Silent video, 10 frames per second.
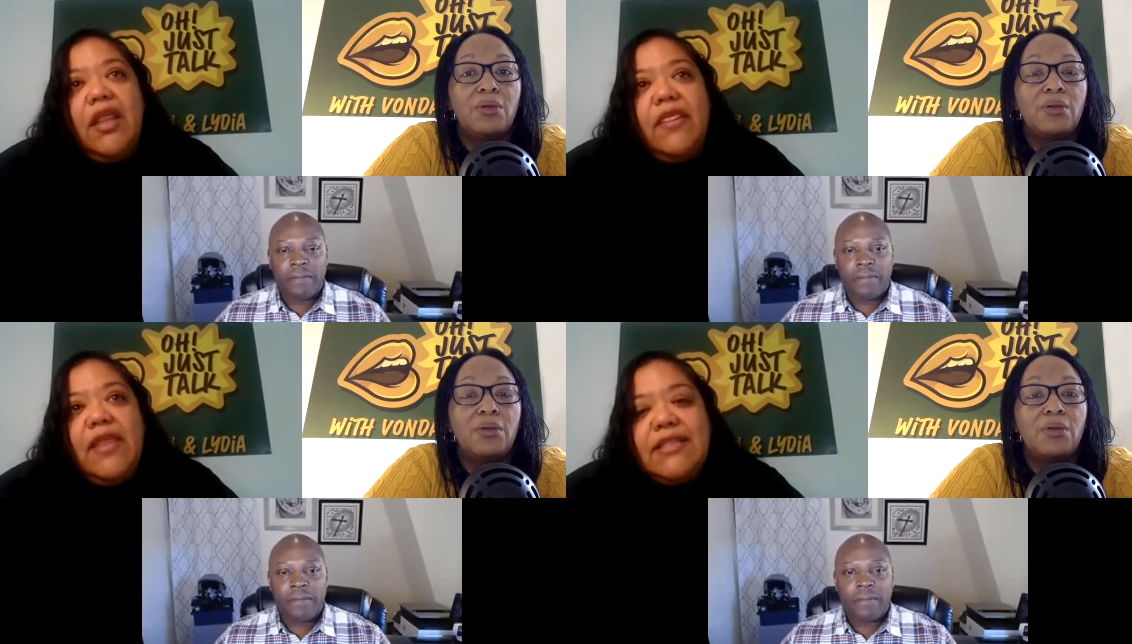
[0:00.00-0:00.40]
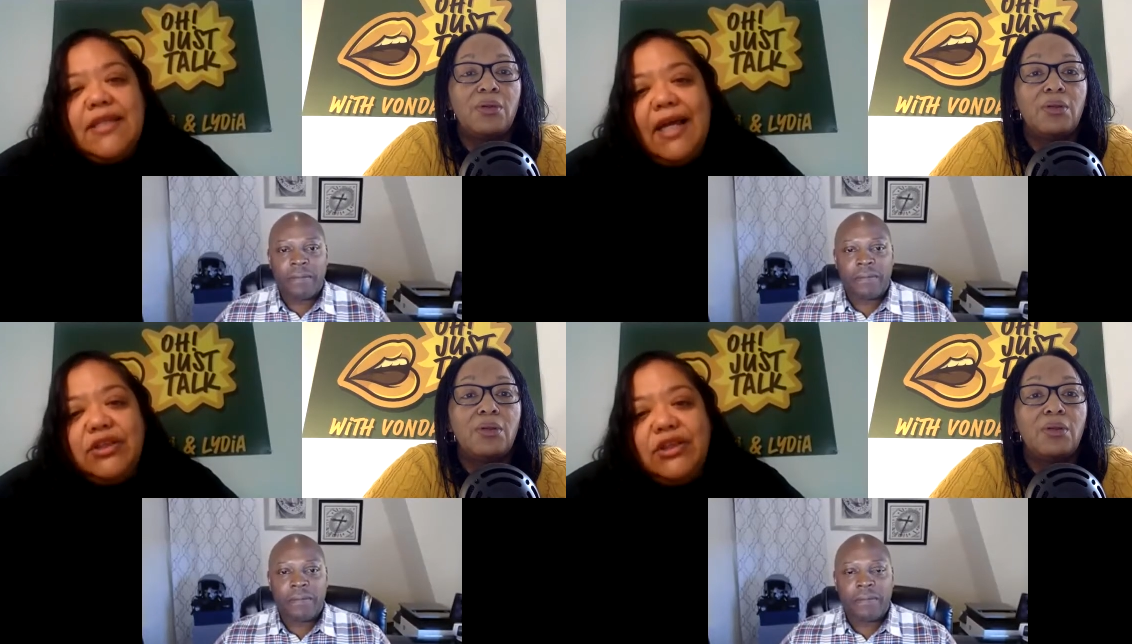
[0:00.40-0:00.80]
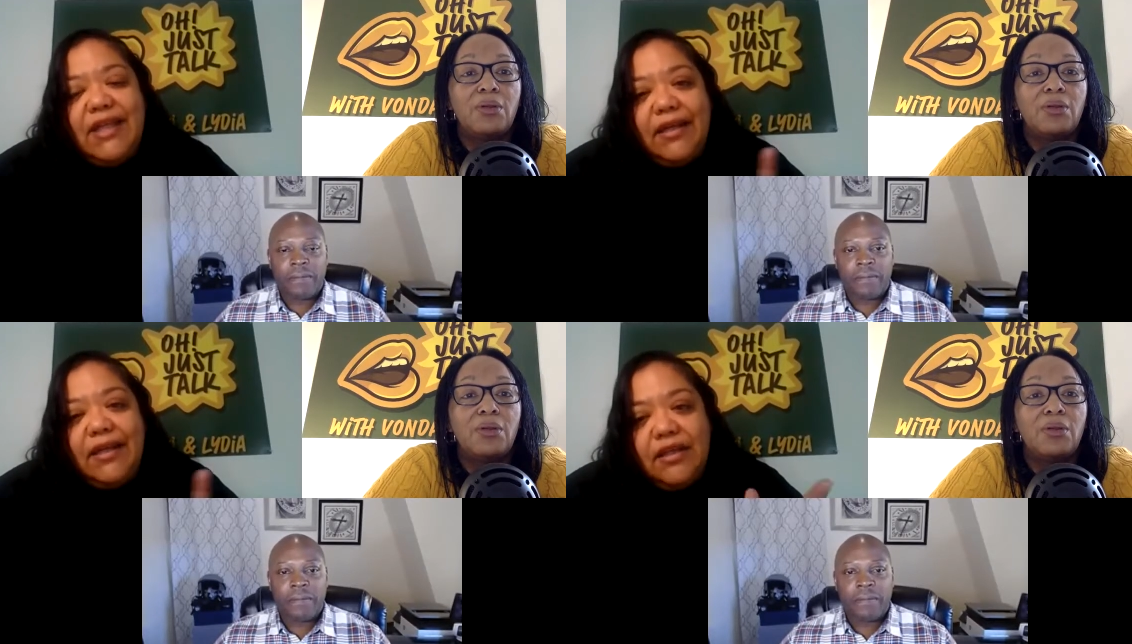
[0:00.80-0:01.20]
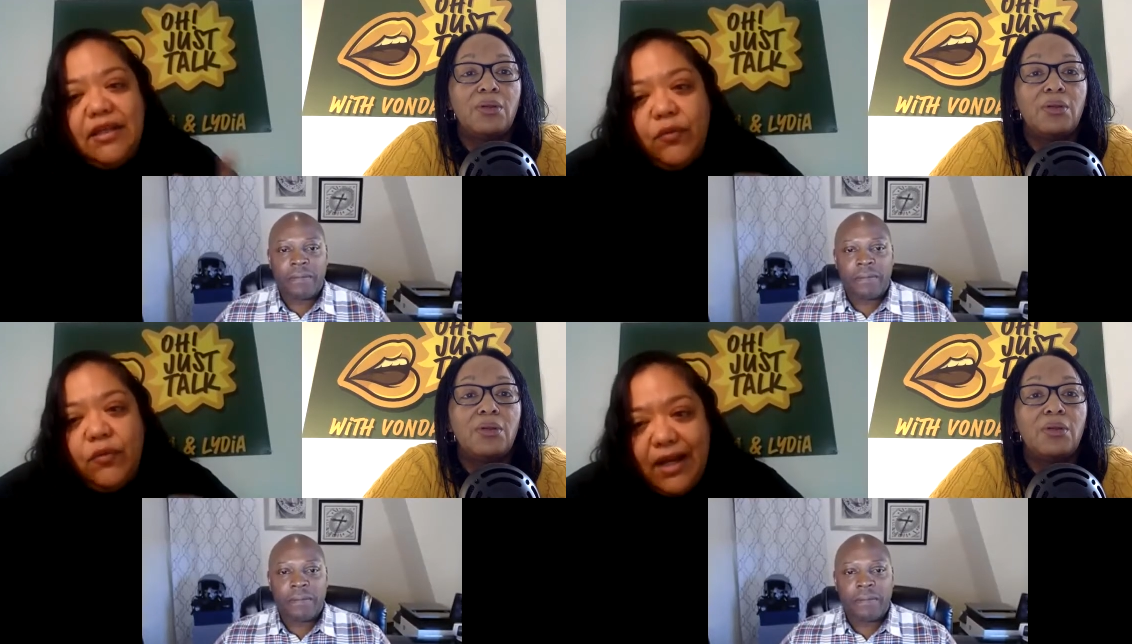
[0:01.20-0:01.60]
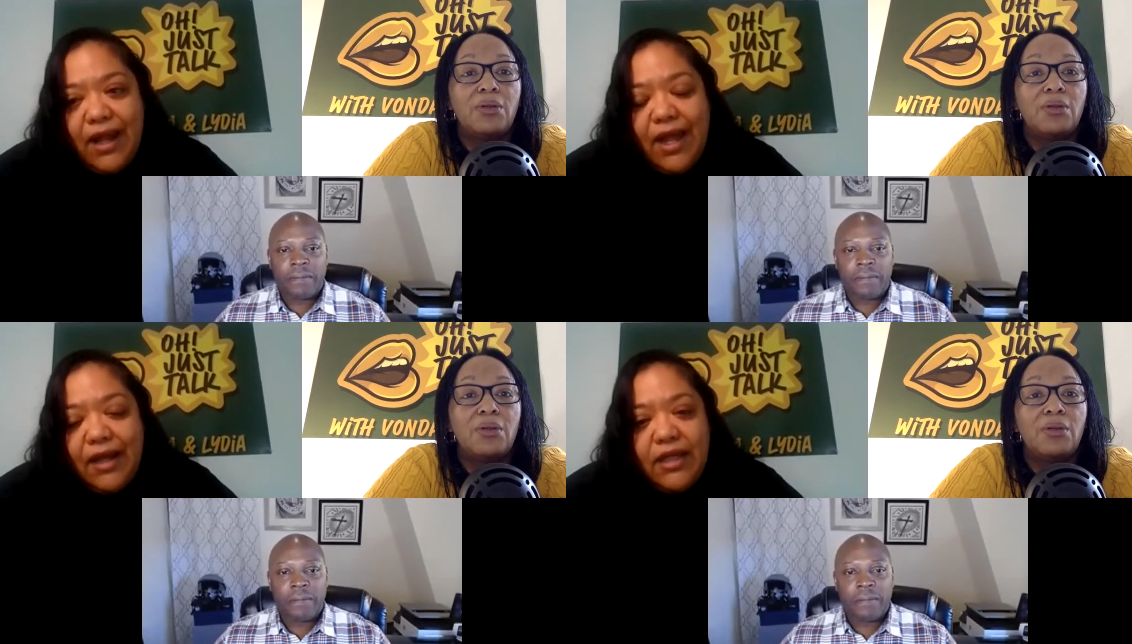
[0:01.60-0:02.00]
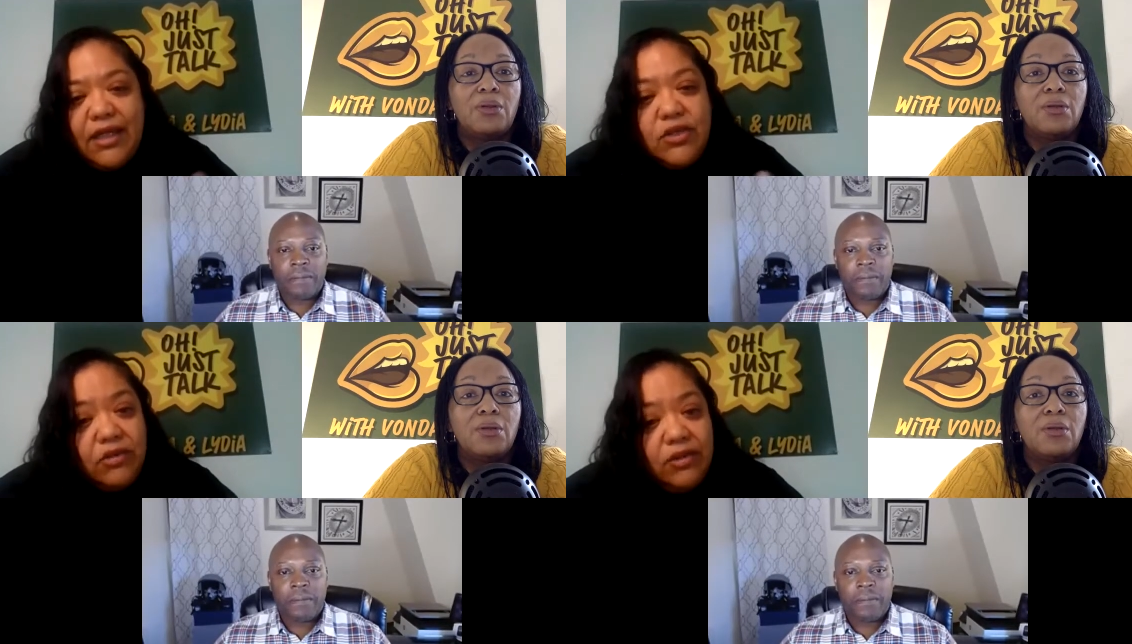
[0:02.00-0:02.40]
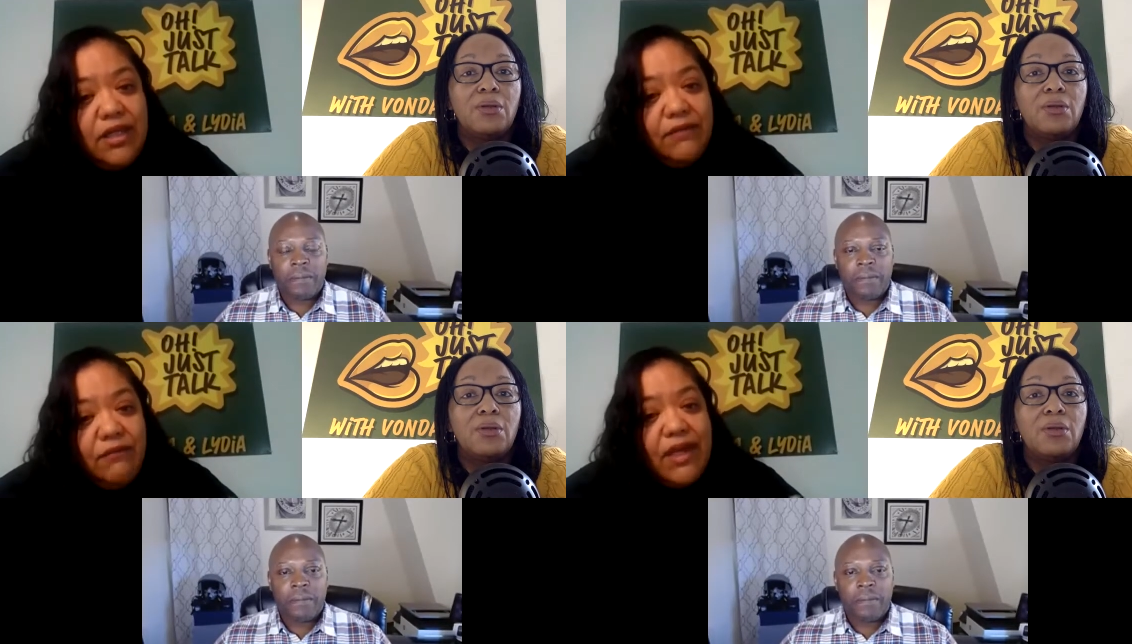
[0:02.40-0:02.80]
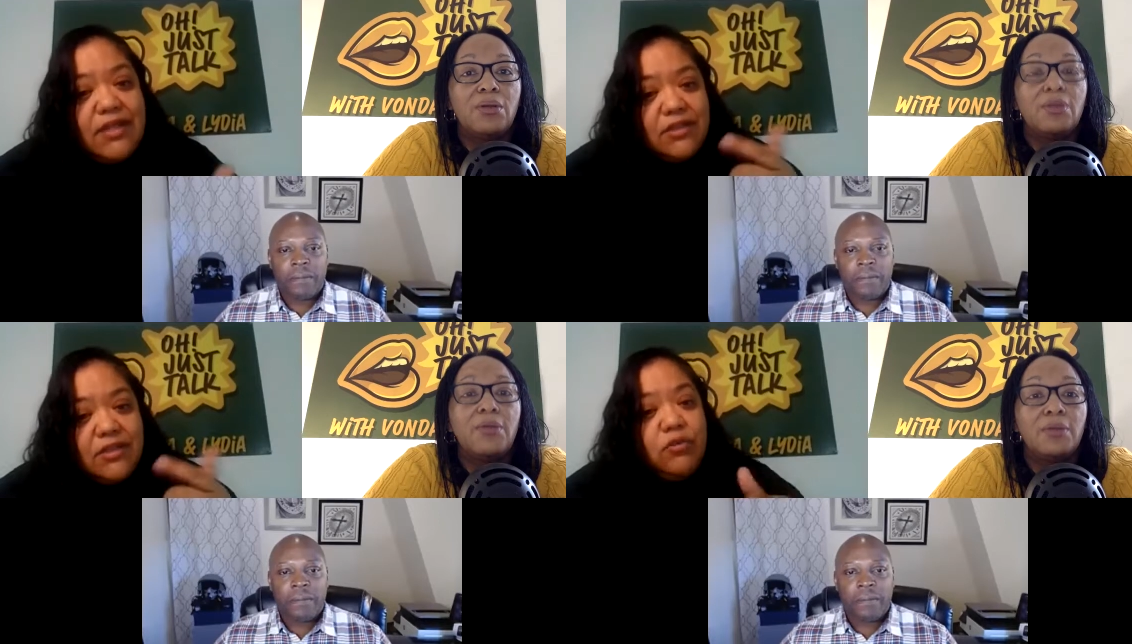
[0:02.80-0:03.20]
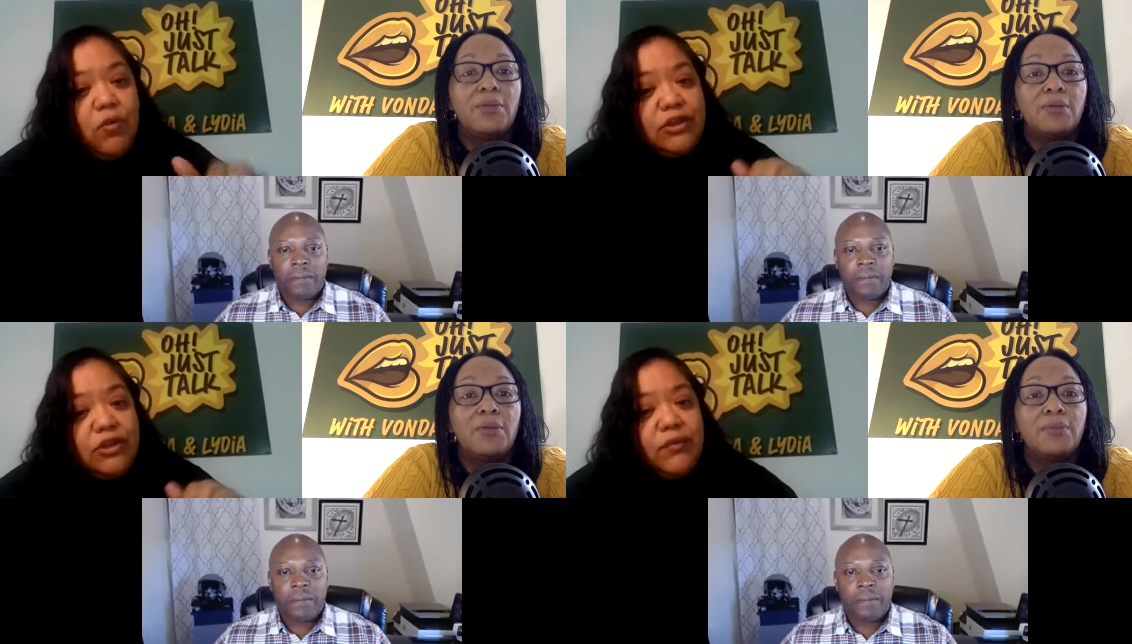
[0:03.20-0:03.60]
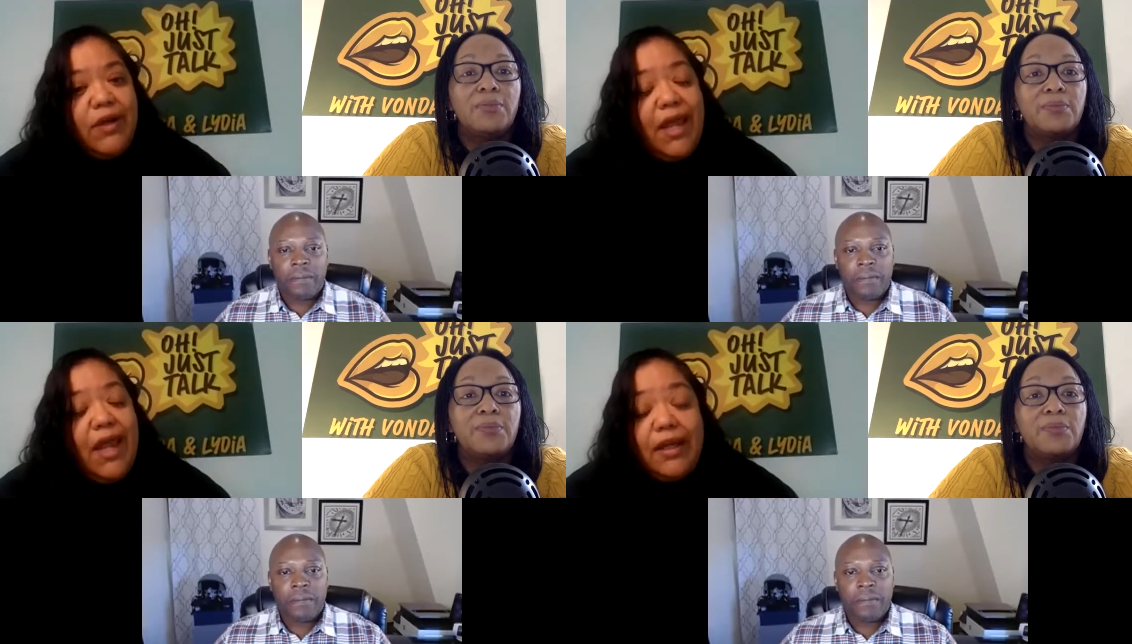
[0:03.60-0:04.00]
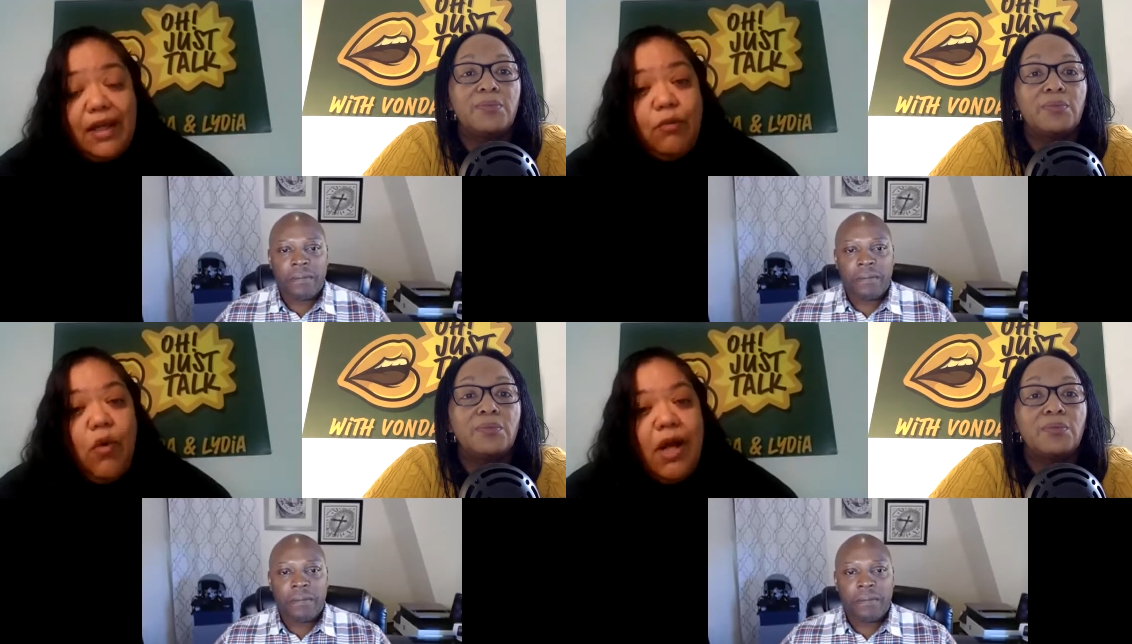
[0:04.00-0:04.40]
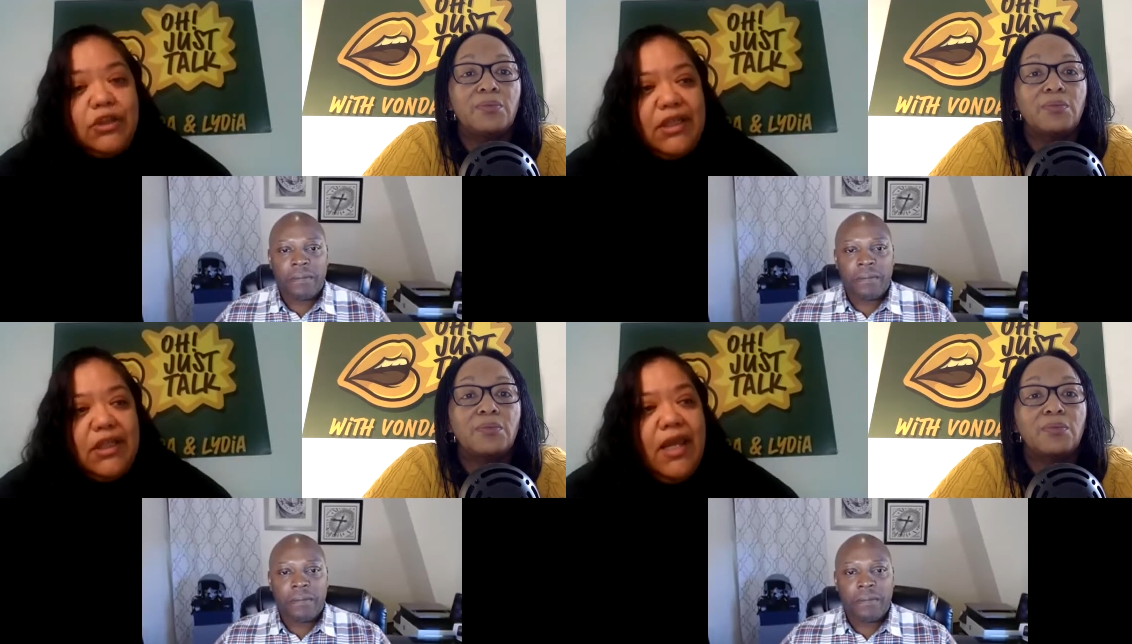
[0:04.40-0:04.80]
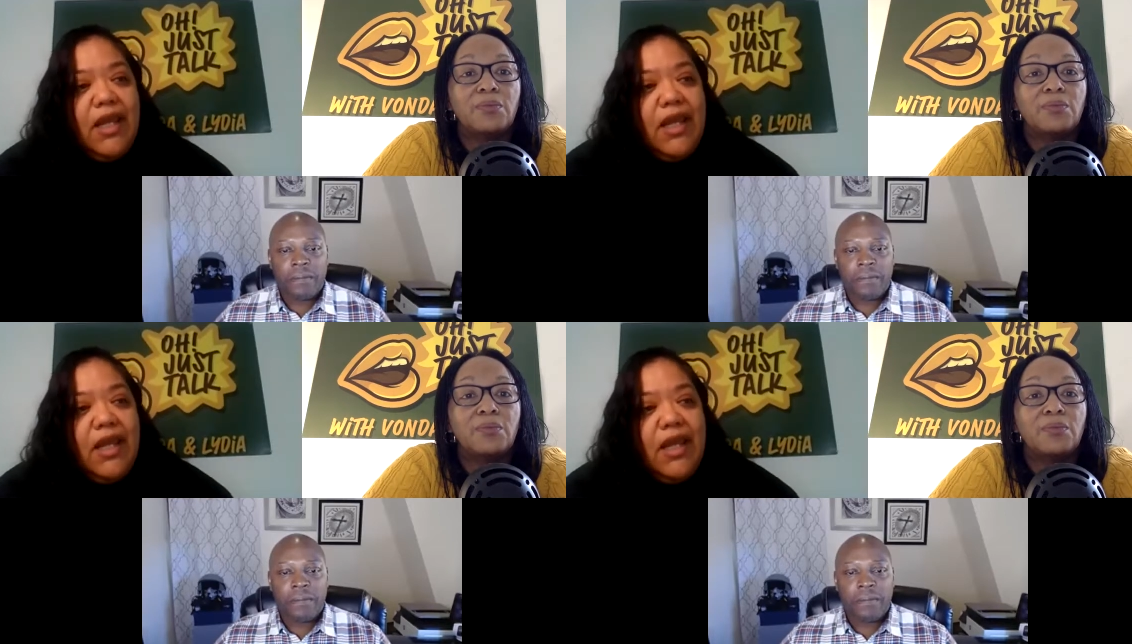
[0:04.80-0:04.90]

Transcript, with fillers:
Speaker 1: it's not just that. The Great Hack. He told he advised us to watch The Great Hack, and I watched it.